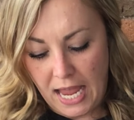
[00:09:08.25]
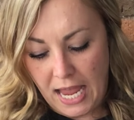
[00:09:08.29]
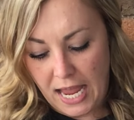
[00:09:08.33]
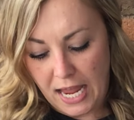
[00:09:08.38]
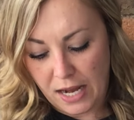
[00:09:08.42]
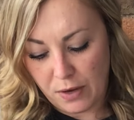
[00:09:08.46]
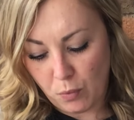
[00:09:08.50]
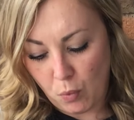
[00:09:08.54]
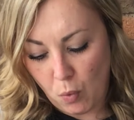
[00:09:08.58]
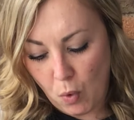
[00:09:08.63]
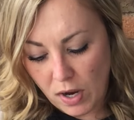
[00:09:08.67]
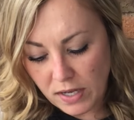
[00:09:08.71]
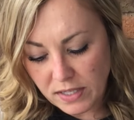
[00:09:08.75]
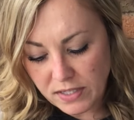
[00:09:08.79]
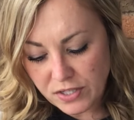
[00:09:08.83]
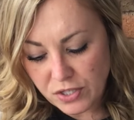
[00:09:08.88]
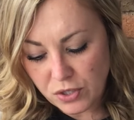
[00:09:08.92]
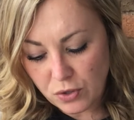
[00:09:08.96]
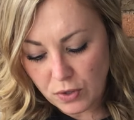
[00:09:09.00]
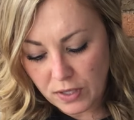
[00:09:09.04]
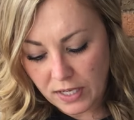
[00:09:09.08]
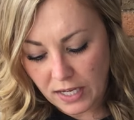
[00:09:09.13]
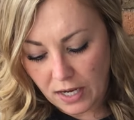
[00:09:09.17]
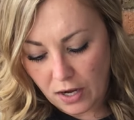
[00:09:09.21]
And once
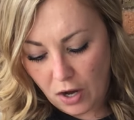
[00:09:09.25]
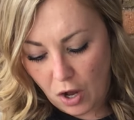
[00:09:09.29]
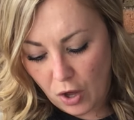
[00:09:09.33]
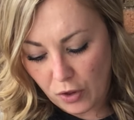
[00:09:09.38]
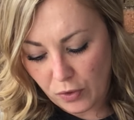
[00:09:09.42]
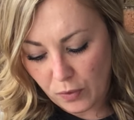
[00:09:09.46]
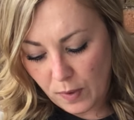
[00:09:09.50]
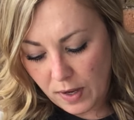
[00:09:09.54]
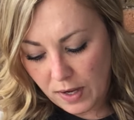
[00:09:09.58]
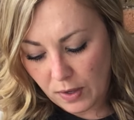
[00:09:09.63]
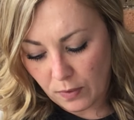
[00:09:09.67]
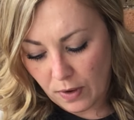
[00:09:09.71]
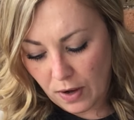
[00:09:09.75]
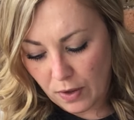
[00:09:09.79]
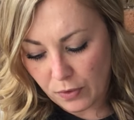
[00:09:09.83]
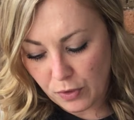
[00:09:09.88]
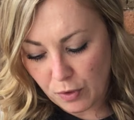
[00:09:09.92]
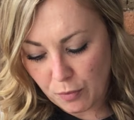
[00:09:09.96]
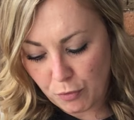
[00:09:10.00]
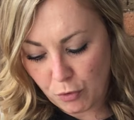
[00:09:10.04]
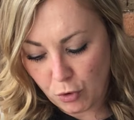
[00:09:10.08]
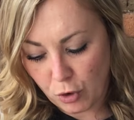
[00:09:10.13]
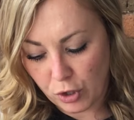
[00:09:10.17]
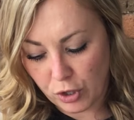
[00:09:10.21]
you get all the way around
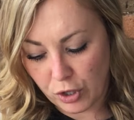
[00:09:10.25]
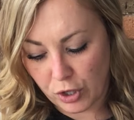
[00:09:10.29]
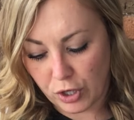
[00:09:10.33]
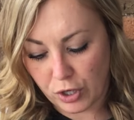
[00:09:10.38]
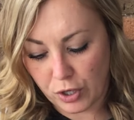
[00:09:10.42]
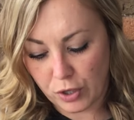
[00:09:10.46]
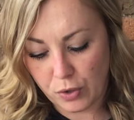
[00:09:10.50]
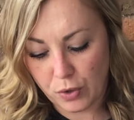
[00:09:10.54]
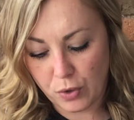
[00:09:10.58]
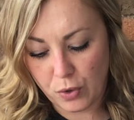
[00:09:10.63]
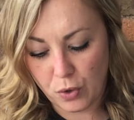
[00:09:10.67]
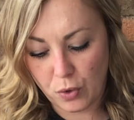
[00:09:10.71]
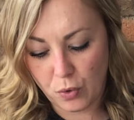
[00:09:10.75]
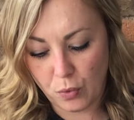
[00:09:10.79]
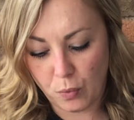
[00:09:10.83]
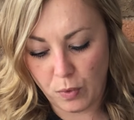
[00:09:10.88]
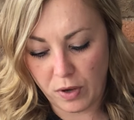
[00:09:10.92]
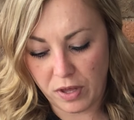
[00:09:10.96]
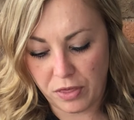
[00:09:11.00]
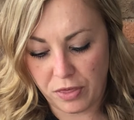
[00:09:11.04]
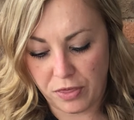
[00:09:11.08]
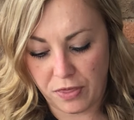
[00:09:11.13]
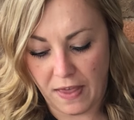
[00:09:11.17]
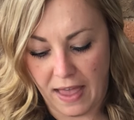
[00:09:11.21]
the border
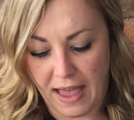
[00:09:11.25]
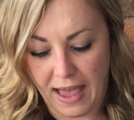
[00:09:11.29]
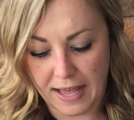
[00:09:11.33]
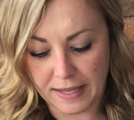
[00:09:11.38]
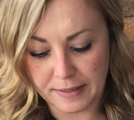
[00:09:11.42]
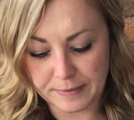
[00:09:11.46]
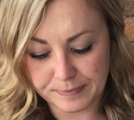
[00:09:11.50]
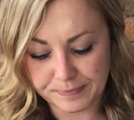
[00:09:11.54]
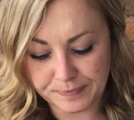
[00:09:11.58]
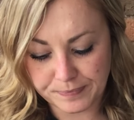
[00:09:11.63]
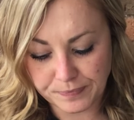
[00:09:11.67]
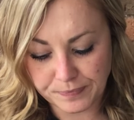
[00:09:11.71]
with that,